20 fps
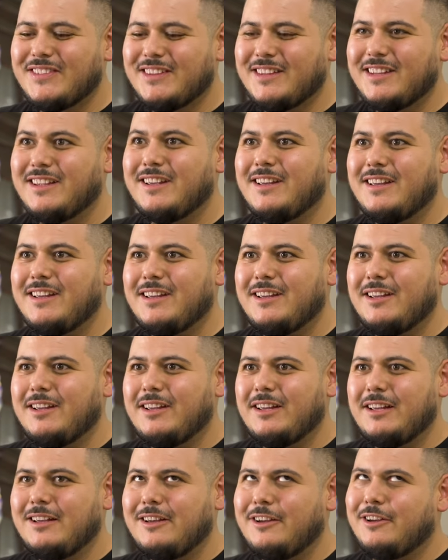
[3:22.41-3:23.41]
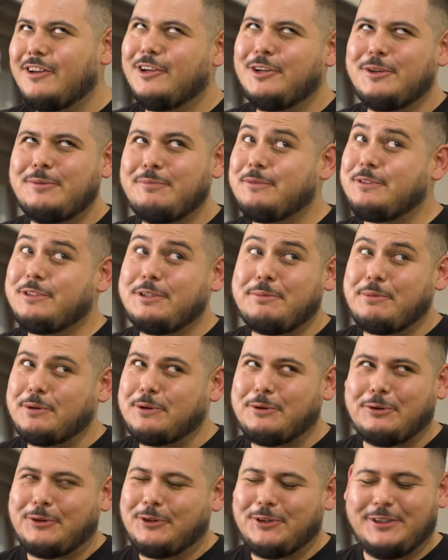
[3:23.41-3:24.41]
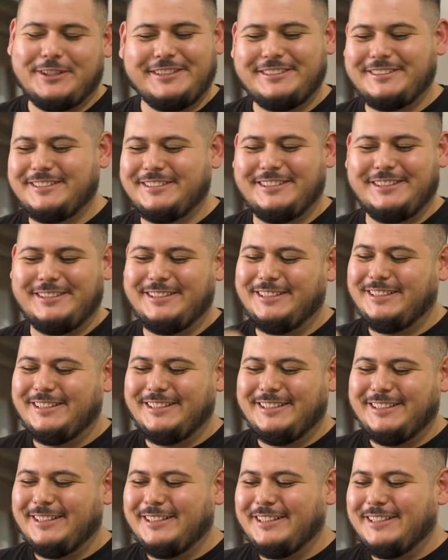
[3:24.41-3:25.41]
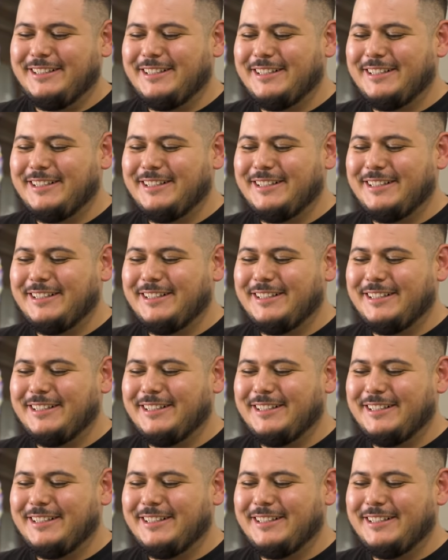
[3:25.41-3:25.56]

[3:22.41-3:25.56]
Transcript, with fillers: pepper for me. Typical Chris. Ooh, and